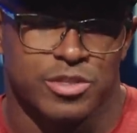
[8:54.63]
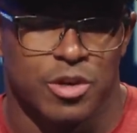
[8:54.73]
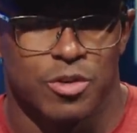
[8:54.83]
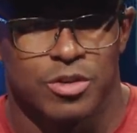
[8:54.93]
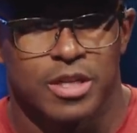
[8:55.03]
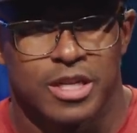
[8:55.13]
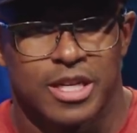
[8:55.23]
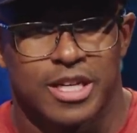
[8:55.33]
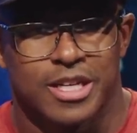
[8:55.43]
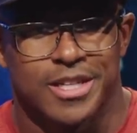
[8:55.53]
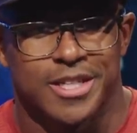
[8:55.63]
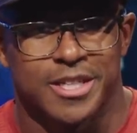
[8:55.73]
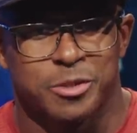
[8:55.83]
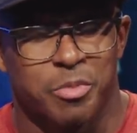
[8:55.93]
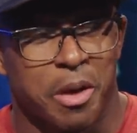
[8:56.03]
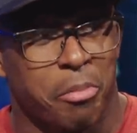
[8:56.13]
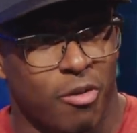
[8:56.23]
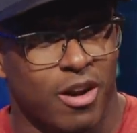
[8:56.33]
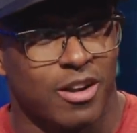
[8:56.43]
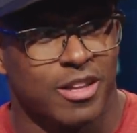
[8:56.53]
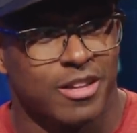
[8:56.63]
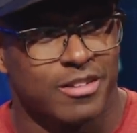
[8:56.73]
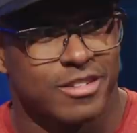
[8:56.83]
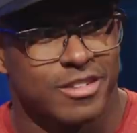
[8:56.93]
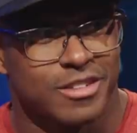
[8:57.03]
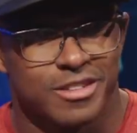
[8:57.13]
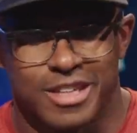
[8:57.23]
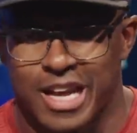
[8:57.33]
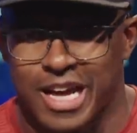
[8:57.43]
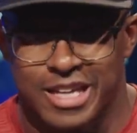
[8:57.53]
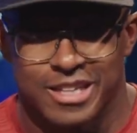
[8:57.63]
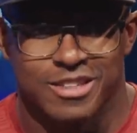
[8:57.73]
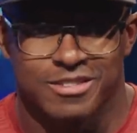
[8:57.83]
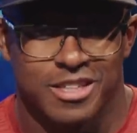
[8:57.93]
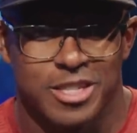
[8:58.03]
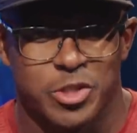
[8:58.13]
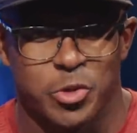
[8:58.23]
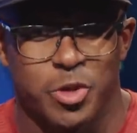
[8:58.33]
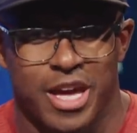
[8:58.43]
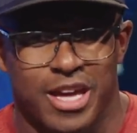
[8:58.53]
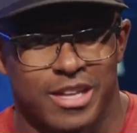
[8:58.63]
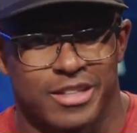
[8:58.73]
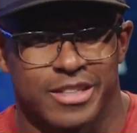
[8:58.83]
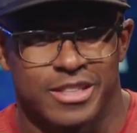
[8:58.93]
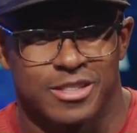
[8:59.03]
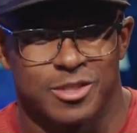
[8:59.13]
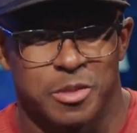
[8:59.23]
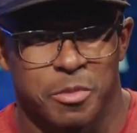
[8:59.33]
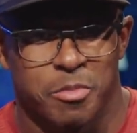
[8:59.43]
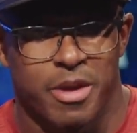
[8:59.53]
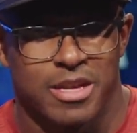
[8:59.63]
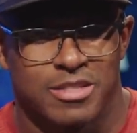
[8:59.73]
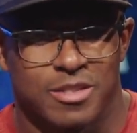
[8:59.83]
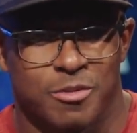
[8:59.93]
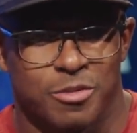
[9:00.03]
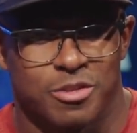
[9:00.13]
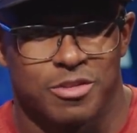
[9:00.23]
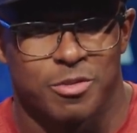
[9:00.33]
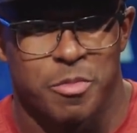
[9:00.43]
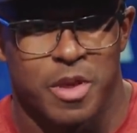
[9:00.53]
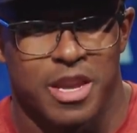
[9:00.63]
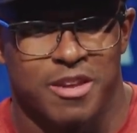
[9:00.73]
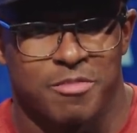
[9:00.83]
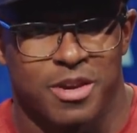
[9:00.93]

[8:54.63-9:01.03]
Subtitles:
So it's my prayer that I can do that to some capacity over the remainder